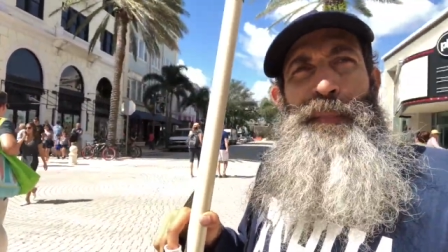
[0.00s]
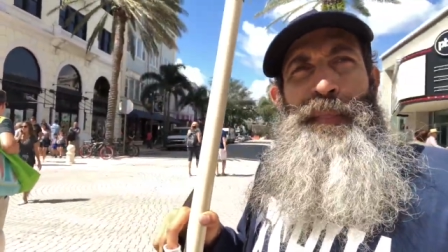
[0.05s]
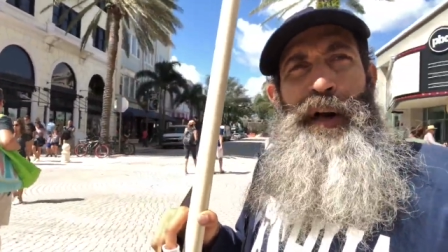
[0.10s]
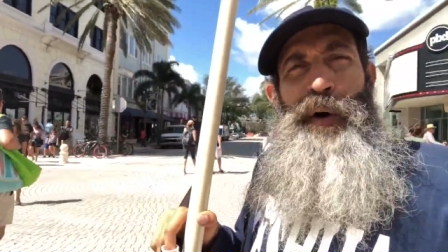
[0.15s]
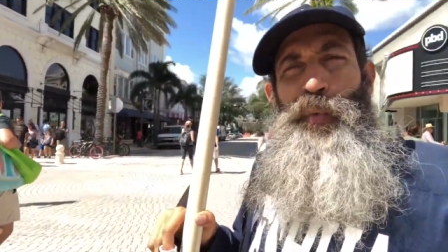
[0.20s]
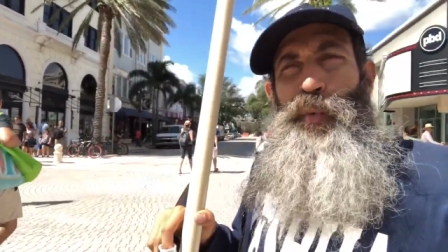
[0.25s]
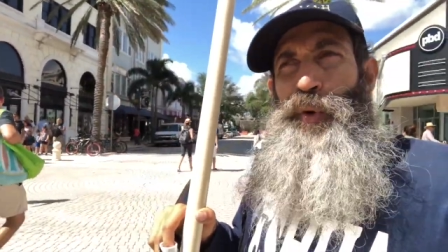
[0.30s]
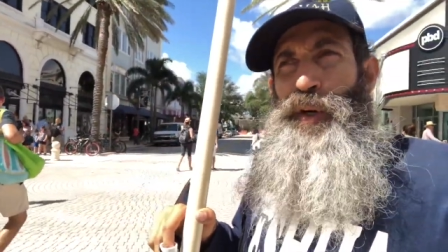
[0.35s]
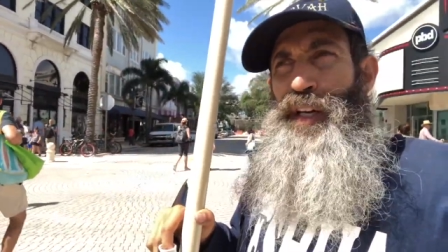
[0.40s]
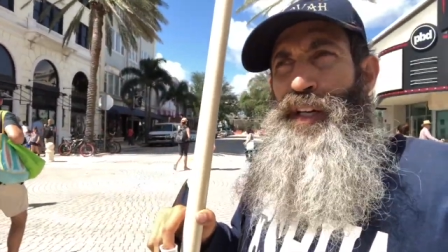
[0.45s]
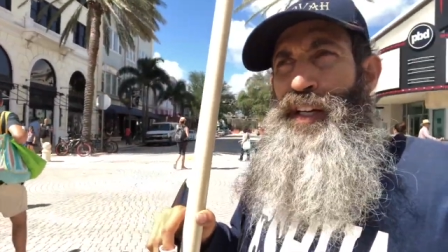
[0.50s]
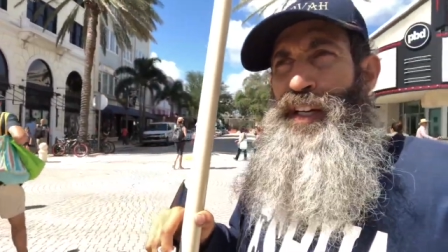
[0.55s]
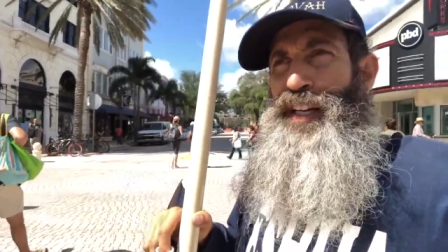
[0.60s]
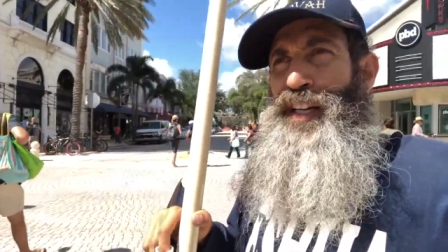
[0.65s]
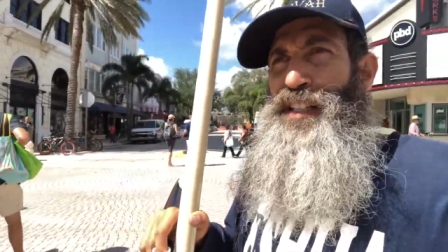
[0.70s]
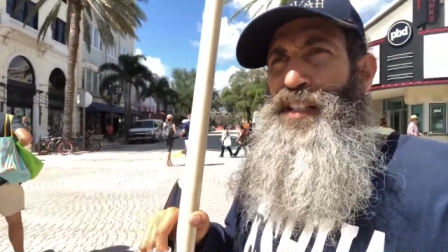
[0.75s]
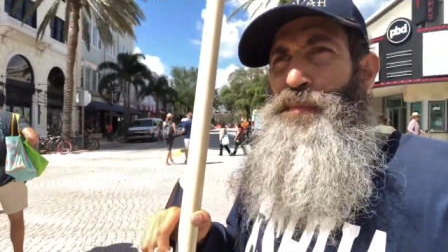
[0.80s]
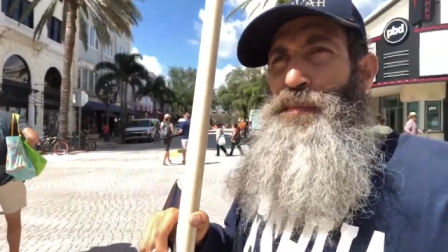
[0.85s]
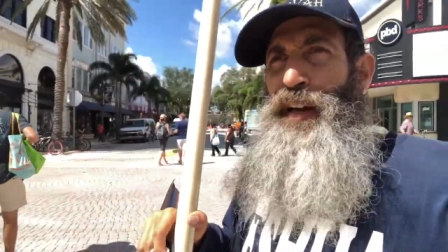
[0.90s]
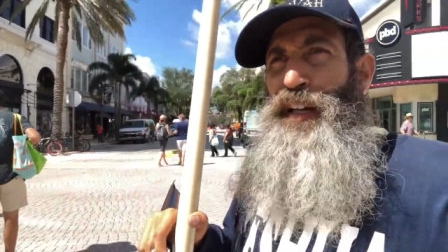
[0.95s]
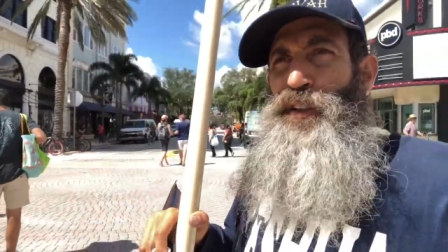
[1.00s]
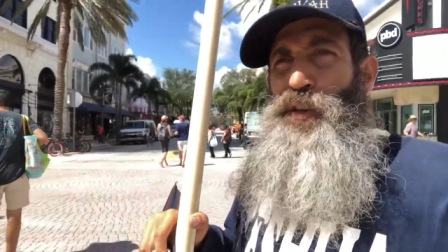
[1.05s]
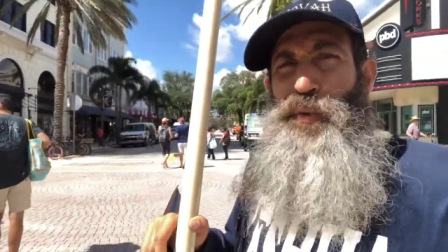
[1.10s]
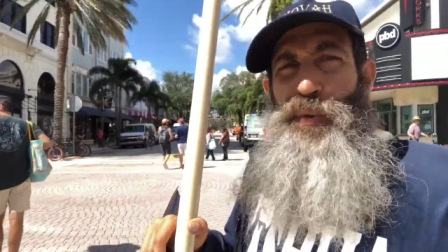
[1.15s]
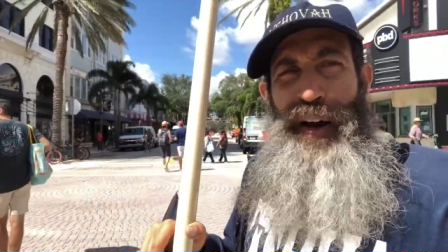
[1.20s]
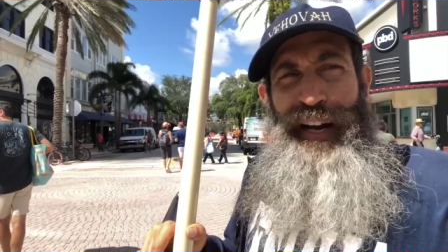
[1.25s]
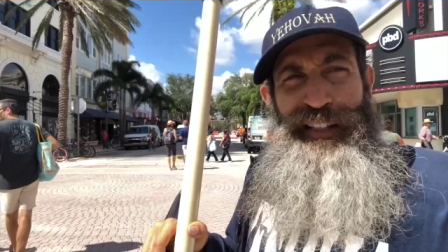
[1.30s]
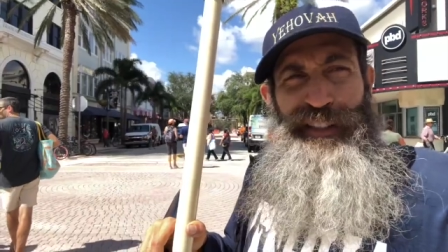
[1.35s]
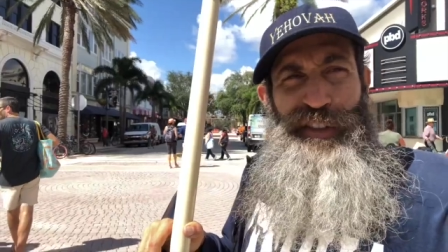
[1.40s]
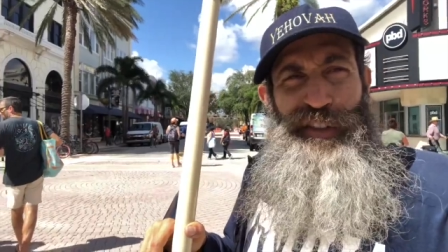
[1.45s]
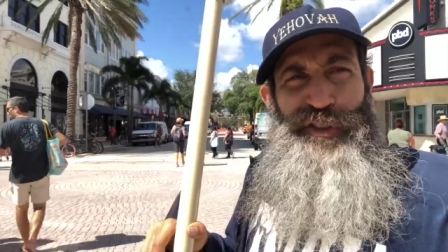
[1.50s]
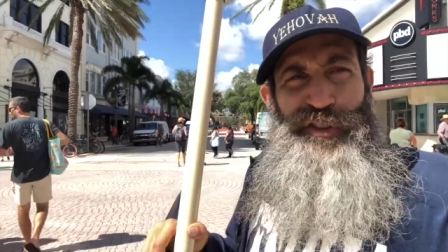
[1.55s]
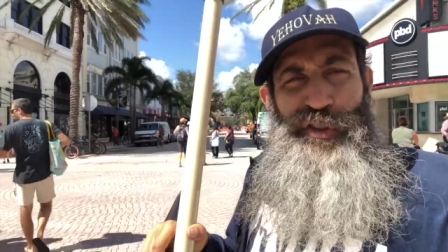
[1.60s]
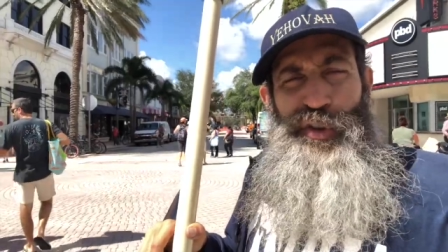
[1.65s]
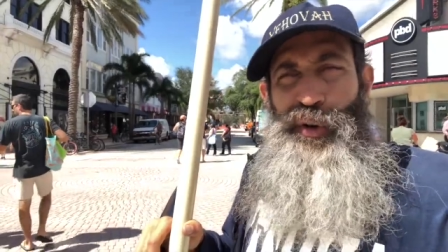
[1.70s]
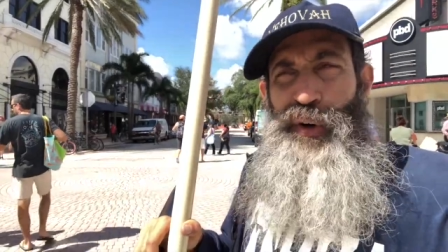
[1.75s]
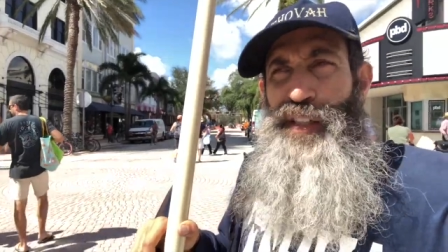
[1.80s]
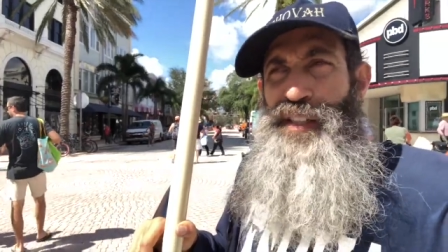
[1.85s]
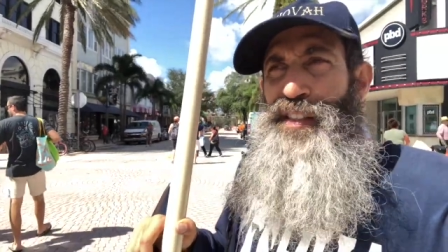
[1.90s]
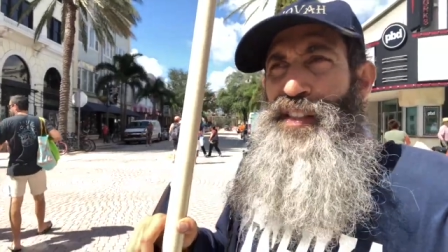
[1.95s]
that we need to make the righteous
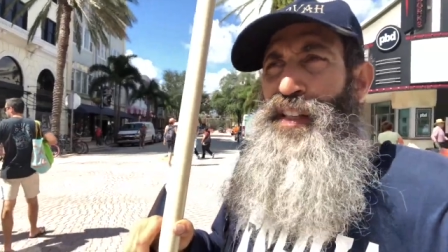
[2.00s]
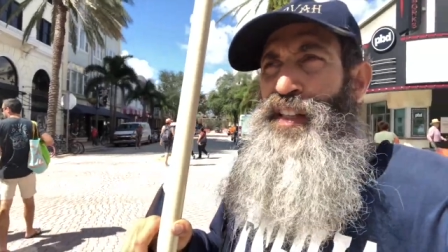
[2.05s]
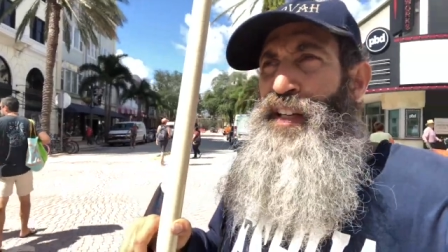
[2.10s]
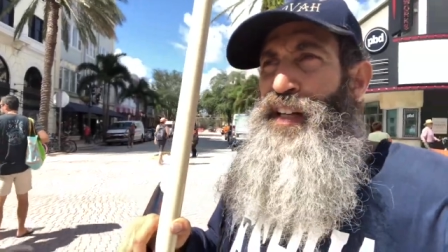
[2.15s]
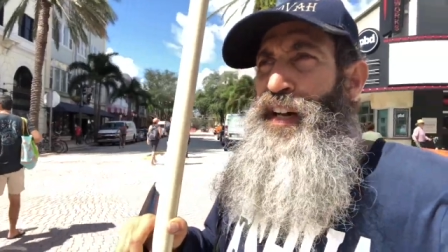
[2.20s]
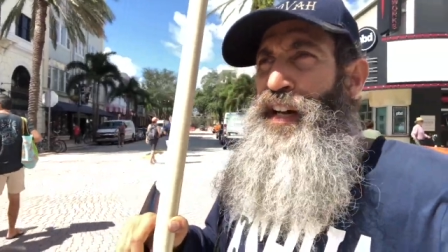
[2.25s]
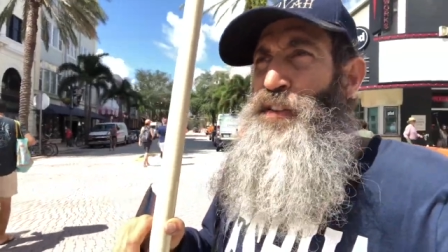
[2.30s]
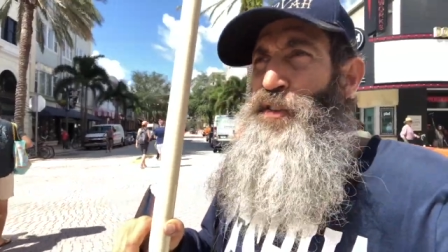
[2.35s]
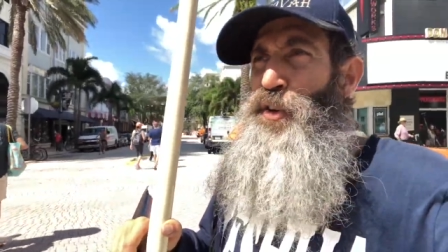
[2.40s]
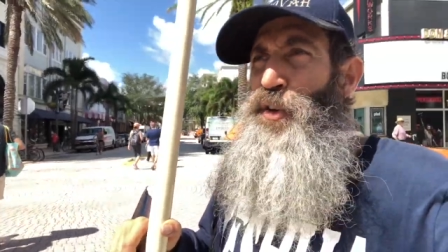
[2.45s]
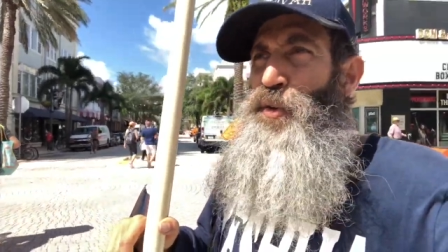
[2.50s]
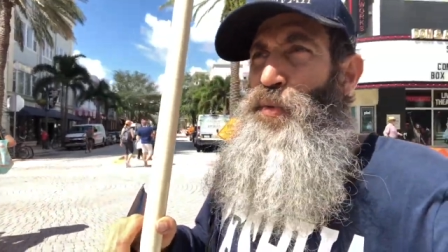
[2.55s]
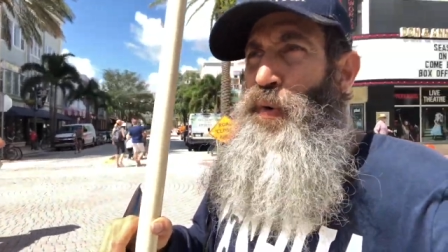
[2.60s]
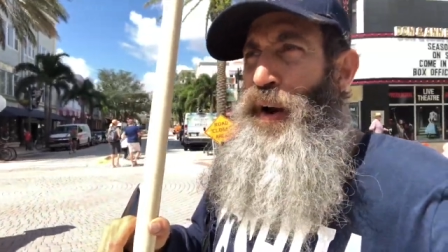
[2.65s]
choice and do the